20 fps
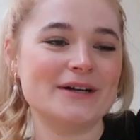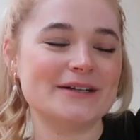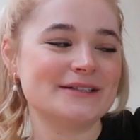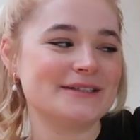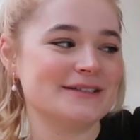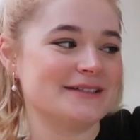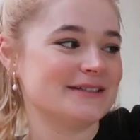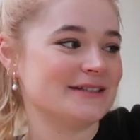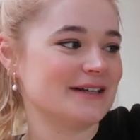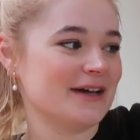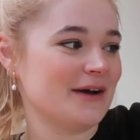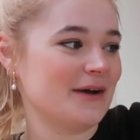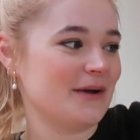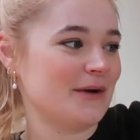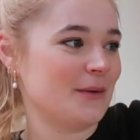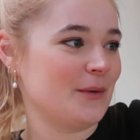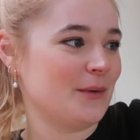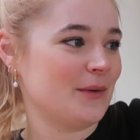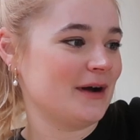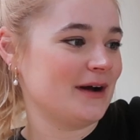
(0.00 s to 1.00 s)

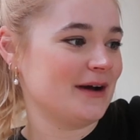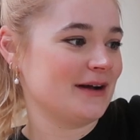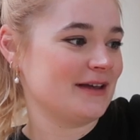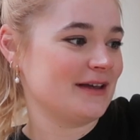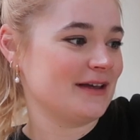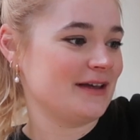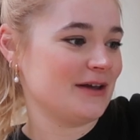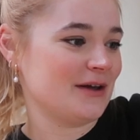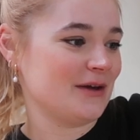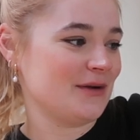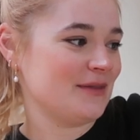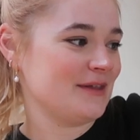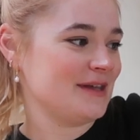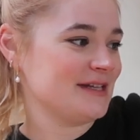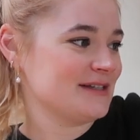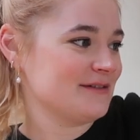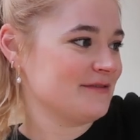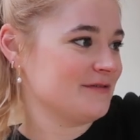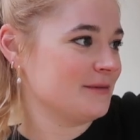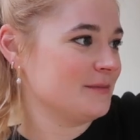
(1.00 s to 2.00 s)
So cute.
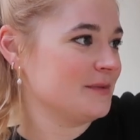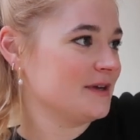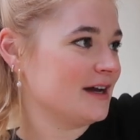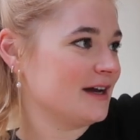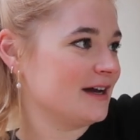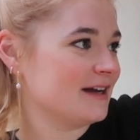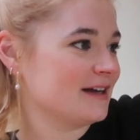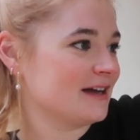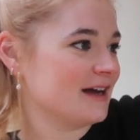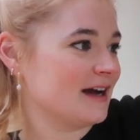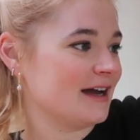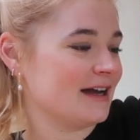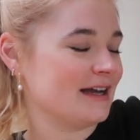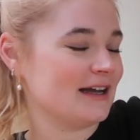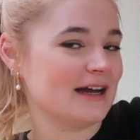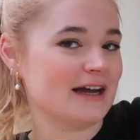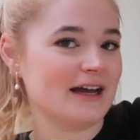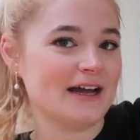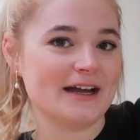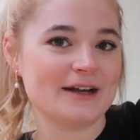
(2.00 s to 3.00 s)
These are from Kurt
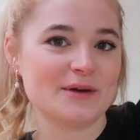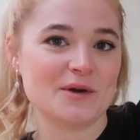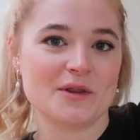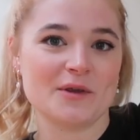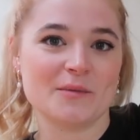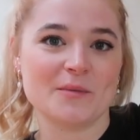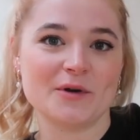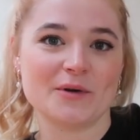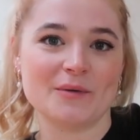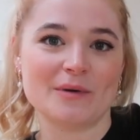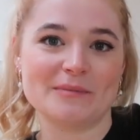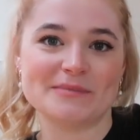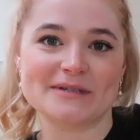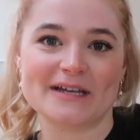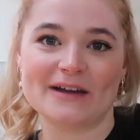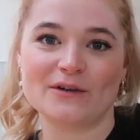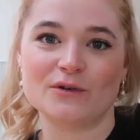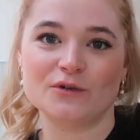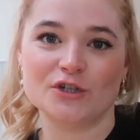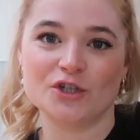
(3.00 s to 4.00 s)
Geiger. I got them on a
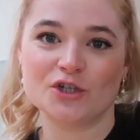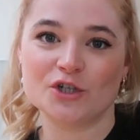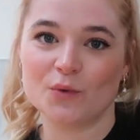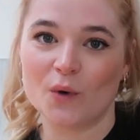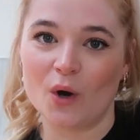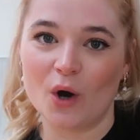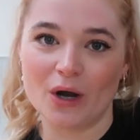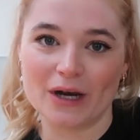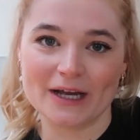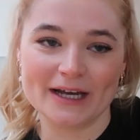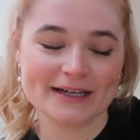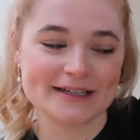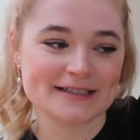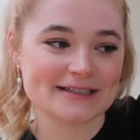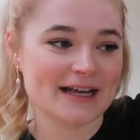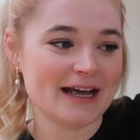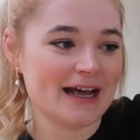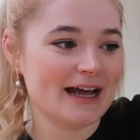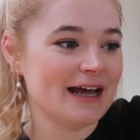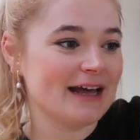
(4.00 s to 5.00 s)
website called Shoeholics.
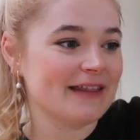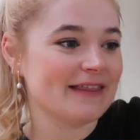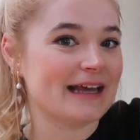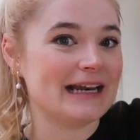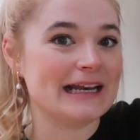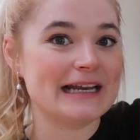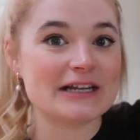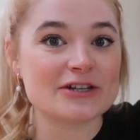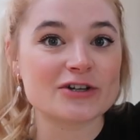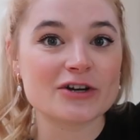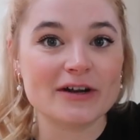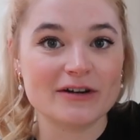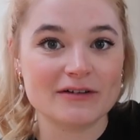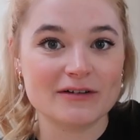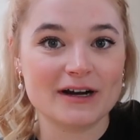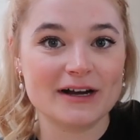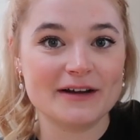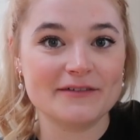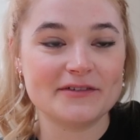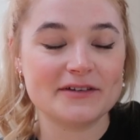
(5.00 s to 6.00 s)
They literally
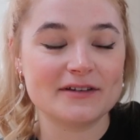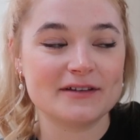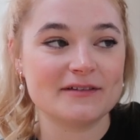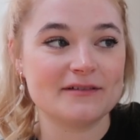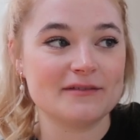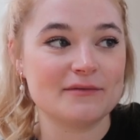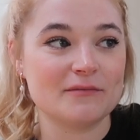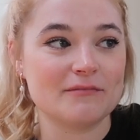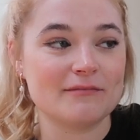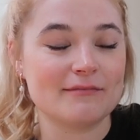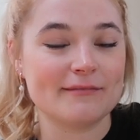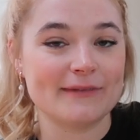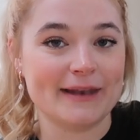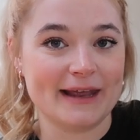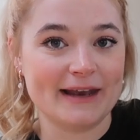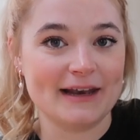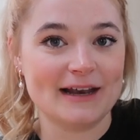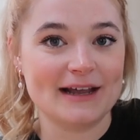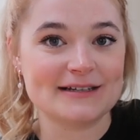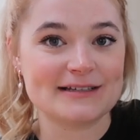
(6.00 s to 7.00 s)
arrived
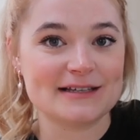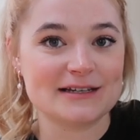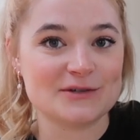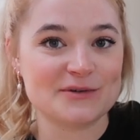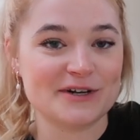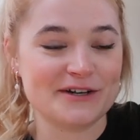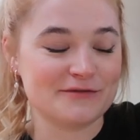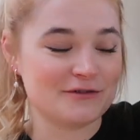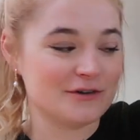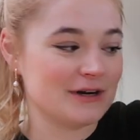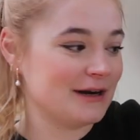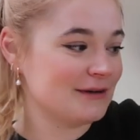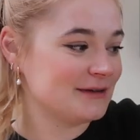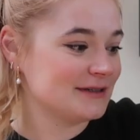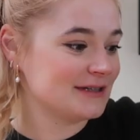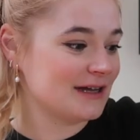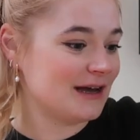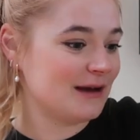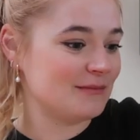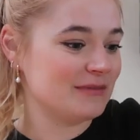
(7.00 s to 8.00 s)
in less than twenty-four
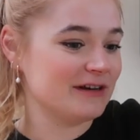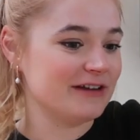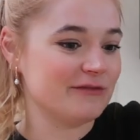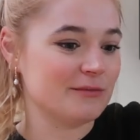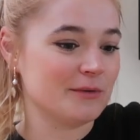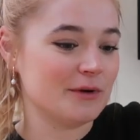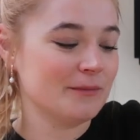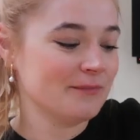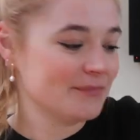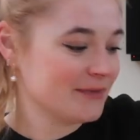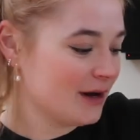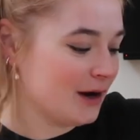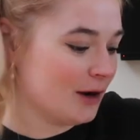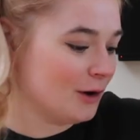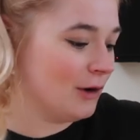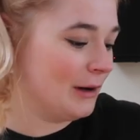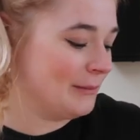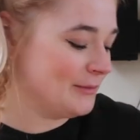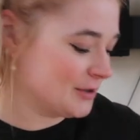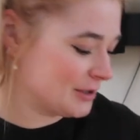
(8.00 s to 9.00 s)
hours. Unbelievable.
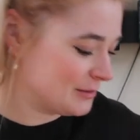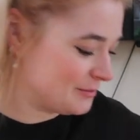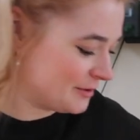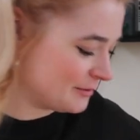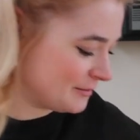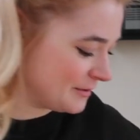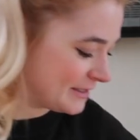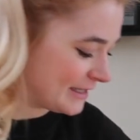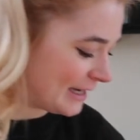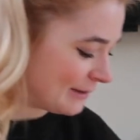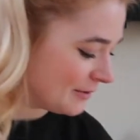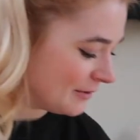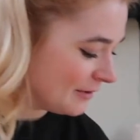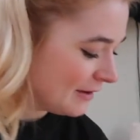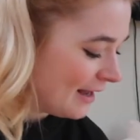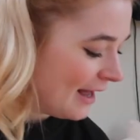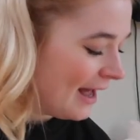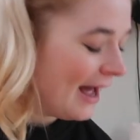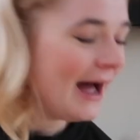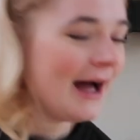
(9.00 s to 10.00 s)
Oh, I'm not going to put them on the table.
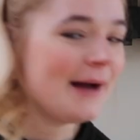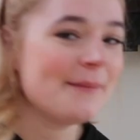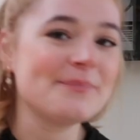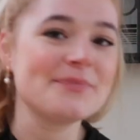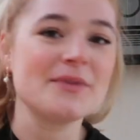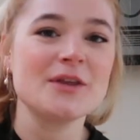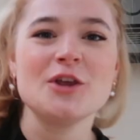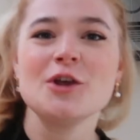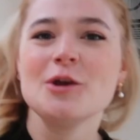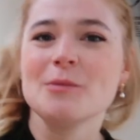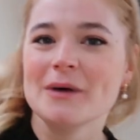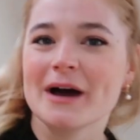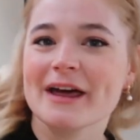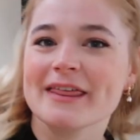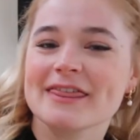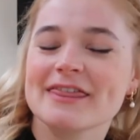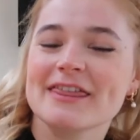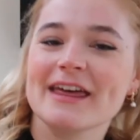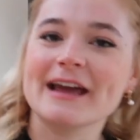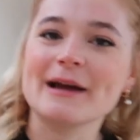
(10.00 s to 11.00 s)
Um, you
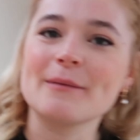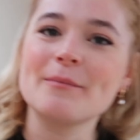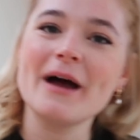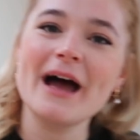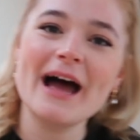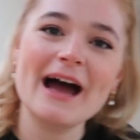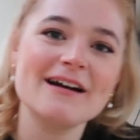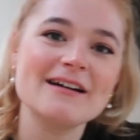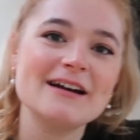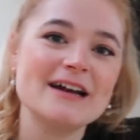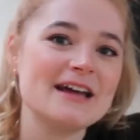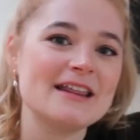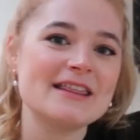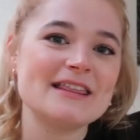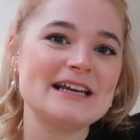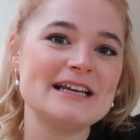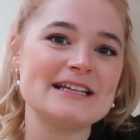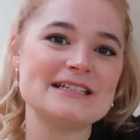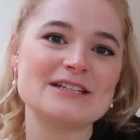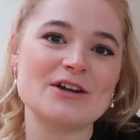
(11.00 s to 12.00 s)
might think, but Harriet,
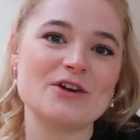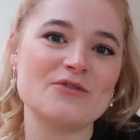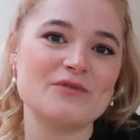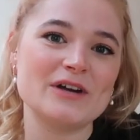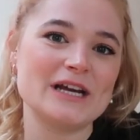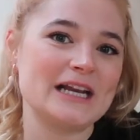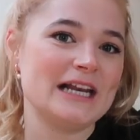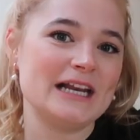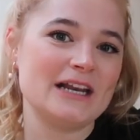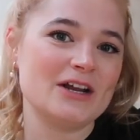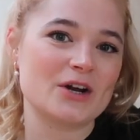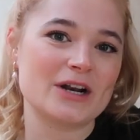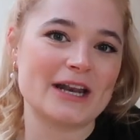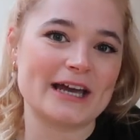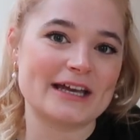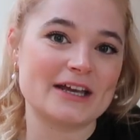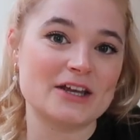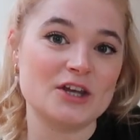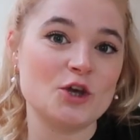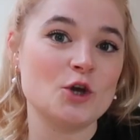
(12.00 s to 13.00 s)
these don't really look
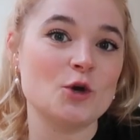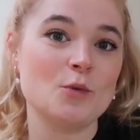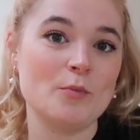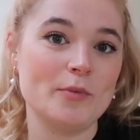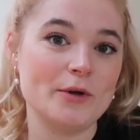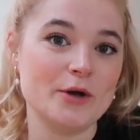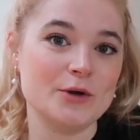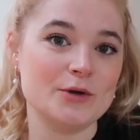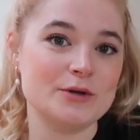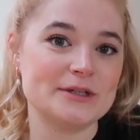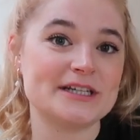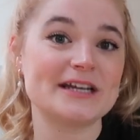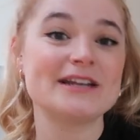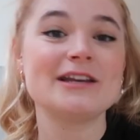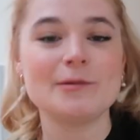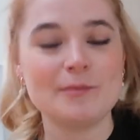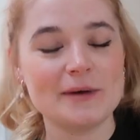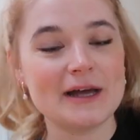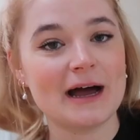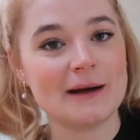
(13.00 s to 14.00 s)
like a U boot. And
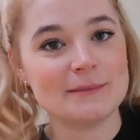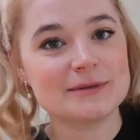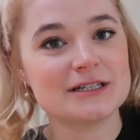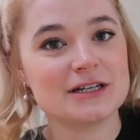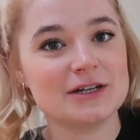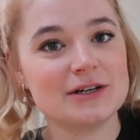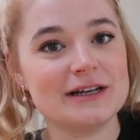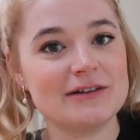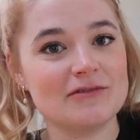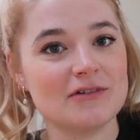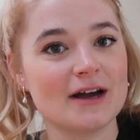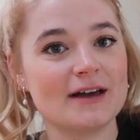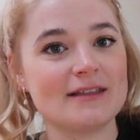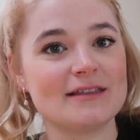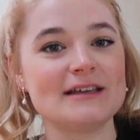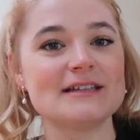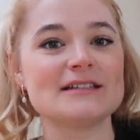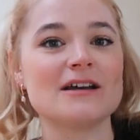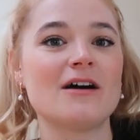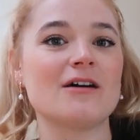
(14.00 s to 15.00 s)
you'd be absolutely right.
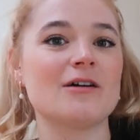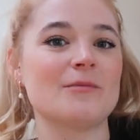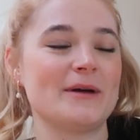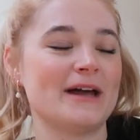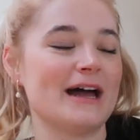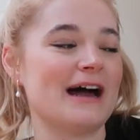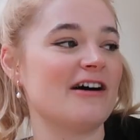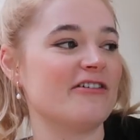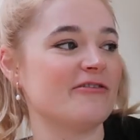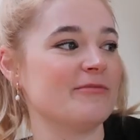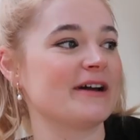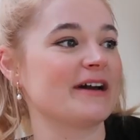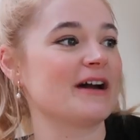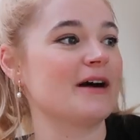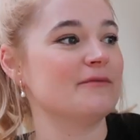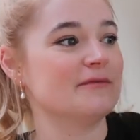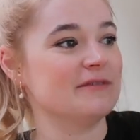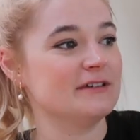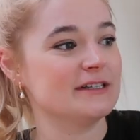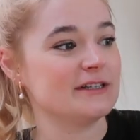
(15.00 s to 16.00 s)
These are a bit out of my
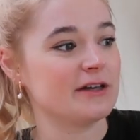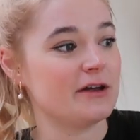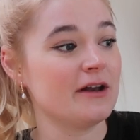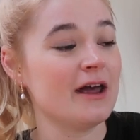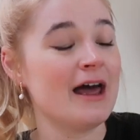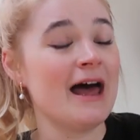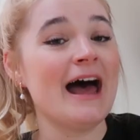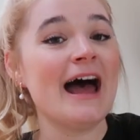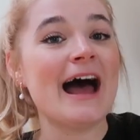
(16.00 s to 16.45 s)
comfort zone.